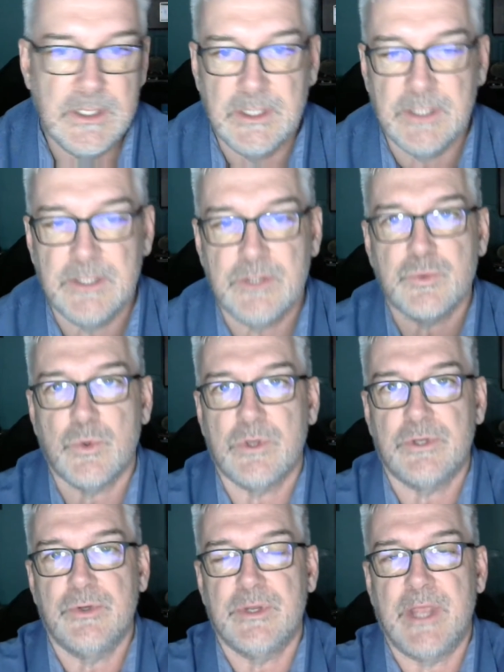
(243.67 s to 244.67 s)
There's one or
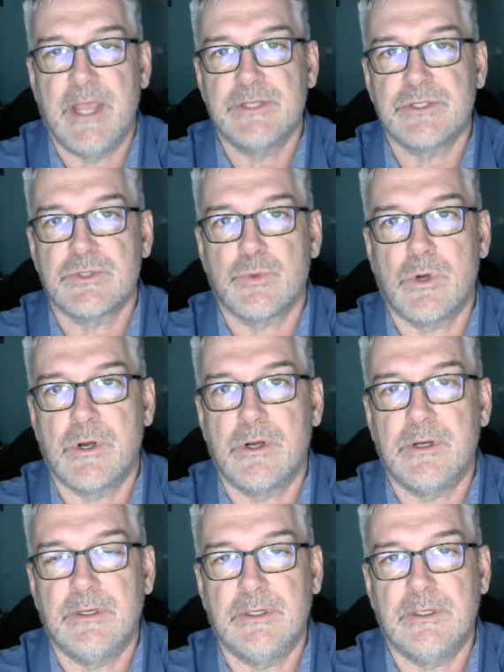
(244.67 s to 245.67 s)
two occasions where
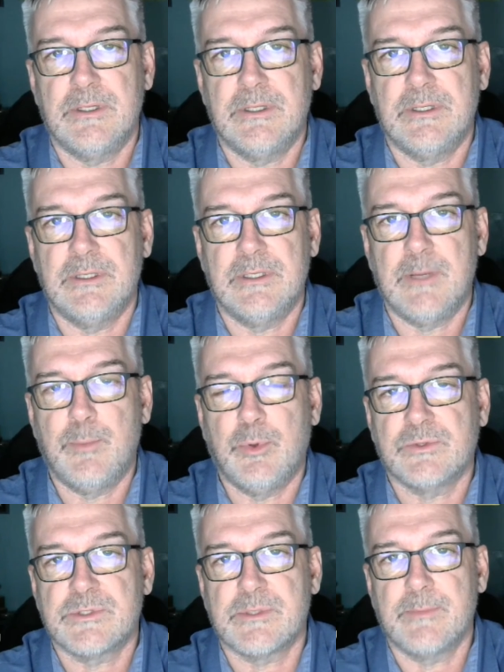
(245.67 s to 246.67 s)
I
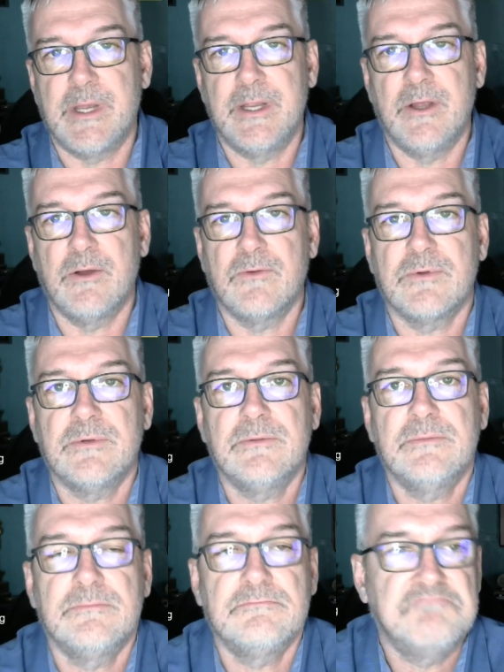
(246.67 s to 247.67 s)
pulled somebody over,
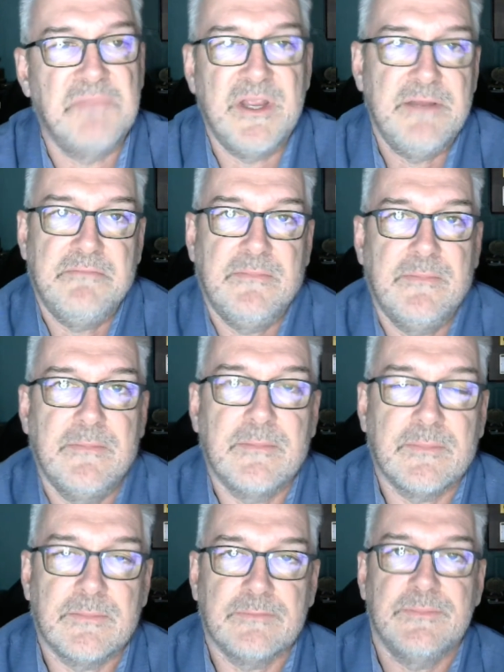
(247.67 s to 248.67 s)
and
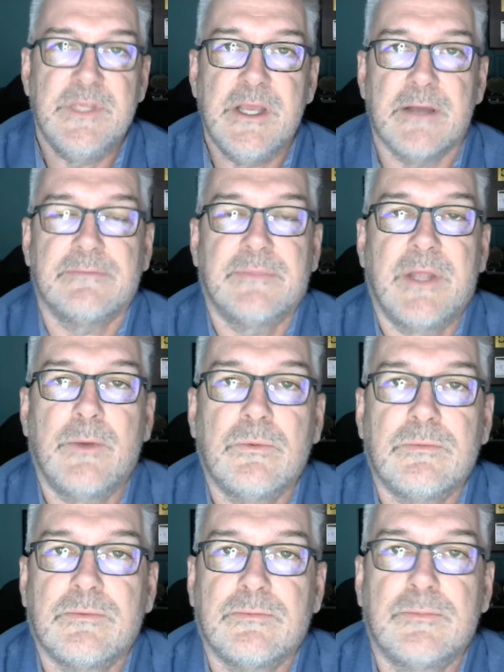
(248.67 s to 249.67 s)
yeah, they were
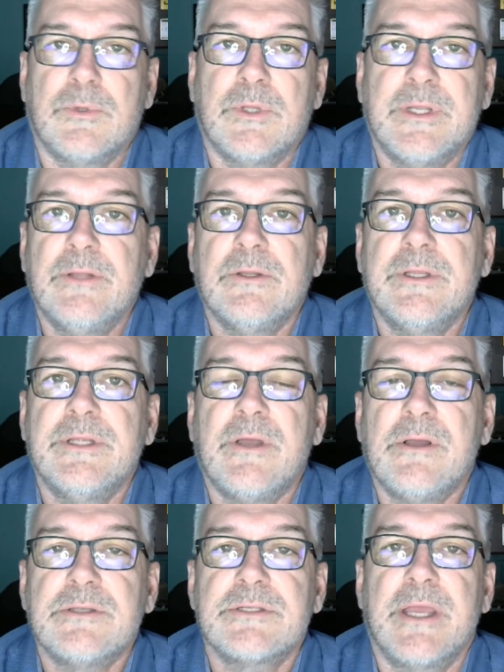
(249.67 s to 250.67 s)
legally
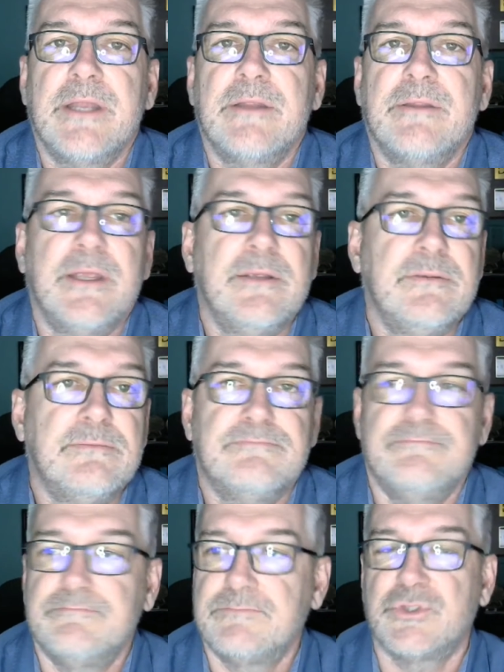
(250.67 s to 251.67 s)
intoxicated. They
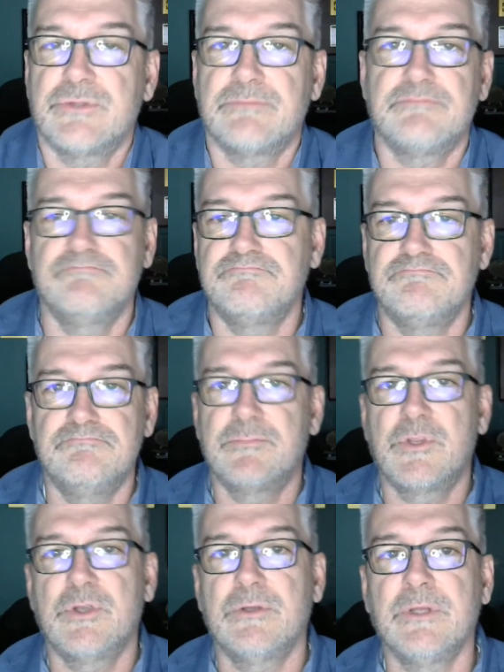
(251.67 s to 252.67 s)

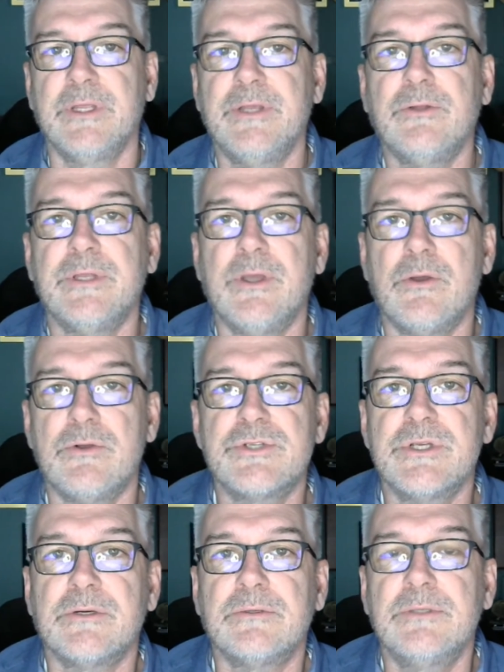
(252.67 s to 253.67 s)
could legally go to
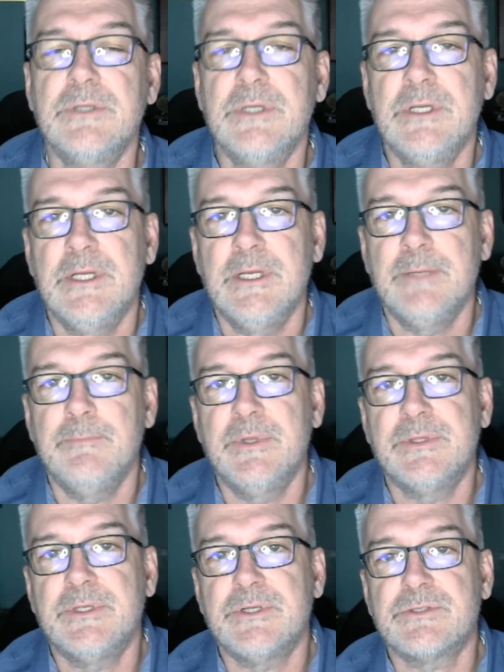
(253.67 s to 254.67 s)
jail. But
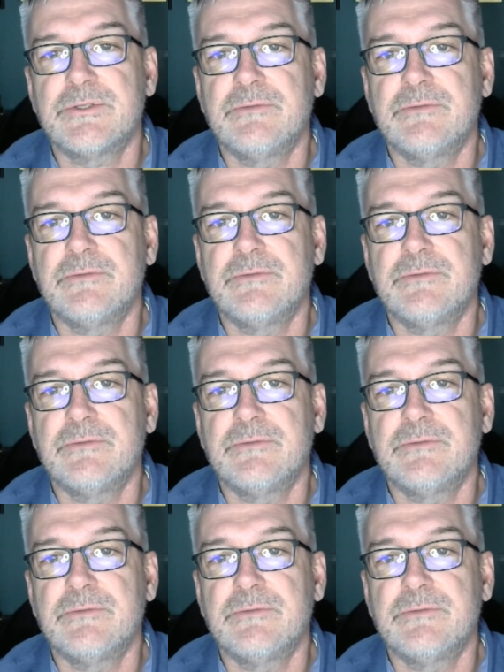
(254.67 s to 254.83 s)
there's